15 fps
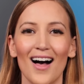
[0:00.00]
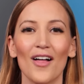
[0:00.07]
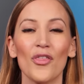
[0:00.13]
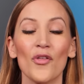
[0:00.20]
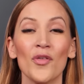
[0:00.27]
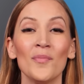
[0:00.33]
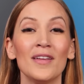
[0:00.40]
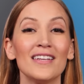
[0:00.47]

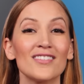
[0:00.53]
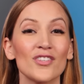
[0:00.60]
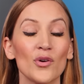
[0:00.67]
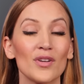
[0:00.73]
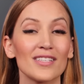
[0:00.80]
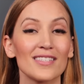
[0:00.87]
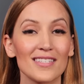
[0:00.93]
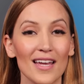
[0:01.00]
Although the
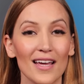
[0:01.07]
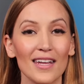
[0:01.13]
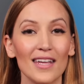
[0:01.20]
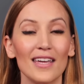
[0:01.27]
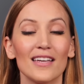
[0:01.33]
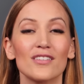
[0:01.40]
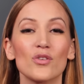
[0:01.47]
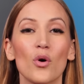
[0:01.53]
Minnesota
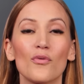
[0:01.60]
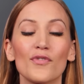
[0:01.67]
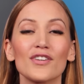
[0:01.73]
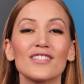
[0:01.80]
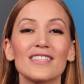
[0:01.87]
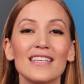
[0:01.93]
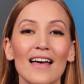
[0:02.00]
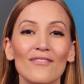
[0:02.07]
study is over
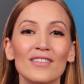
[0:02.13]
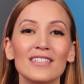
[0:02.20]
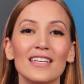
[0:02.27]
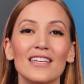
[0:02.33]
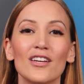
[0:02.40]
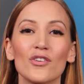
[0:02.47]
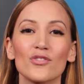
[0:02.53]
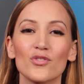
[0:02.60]

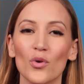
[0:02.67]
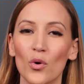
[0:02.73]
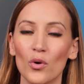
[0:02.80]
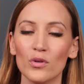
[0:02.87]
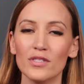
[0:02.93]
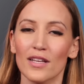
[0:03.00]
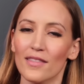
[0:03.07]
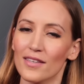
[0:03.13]
seventy years
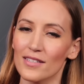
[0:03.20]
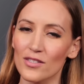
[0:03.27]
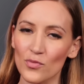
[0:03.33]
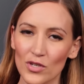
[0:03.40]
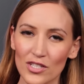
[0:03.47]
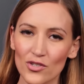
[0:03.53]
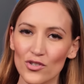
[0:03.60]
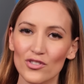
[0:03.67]
old, this
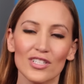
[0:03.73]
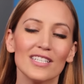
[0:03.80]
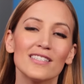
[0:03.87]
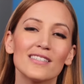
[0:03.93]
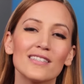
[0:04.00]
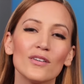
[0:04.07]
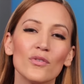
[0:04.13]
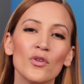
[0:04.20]
research is
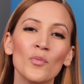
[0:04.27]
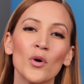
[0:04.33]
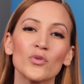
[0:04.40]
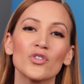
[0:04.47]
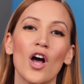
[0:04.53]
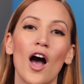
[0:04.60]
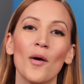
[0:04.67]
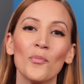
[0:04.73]
still the
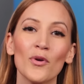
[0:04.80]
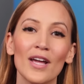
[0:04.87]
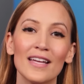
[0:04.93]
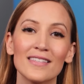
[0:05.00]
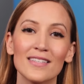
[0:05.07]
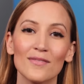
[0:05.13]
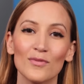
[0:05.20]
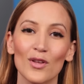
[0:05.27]
most
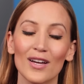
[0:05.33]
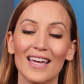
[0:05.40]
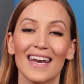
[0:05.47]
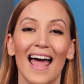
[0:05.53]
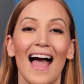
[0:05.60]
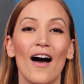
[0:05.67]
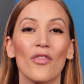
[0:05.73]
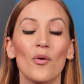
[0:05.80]
comprehensive look
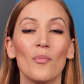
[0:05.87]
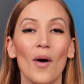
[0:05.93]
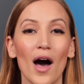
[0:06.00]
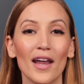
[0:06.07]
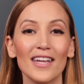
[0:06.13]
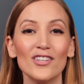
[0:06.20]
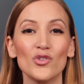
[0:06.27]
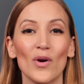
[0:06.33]
at how the
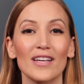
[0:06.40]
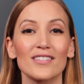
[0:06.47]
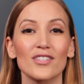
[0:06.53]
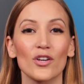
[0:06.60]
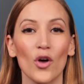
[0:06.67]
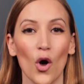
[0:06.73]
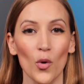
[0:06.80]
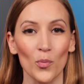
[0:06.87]
body tries
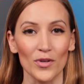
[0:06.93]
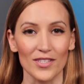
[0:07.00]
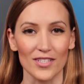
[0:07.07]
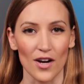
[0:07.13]
to cope with